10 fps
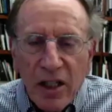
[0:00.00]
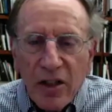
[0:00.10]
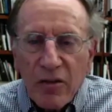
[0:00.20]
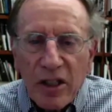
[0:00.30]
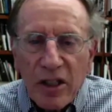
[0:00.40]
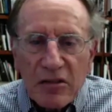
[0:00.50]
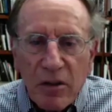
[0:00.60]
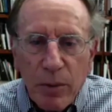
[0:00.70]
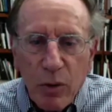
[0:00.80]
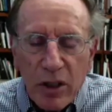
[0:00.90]
There were these
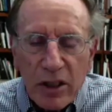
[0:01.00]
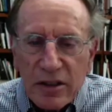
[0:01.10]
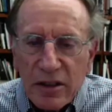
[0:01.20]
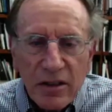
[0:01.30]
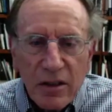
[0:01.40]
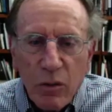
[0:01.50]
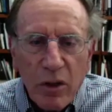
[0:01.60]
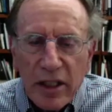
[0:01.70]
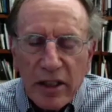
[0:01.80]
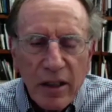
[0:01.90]
reports,
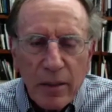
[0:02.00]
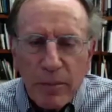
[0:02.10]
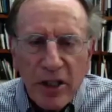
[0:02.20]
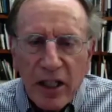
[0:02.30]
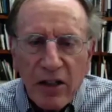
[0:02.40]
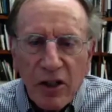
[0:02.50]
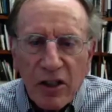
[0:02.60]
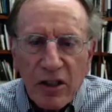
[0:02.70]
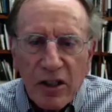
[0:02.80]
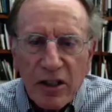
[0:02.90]
quite up in the air and
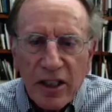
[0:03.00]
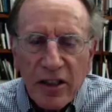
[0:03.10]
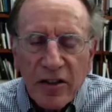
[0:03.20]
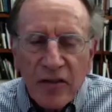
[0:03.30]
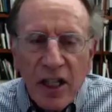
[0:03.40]
unclear,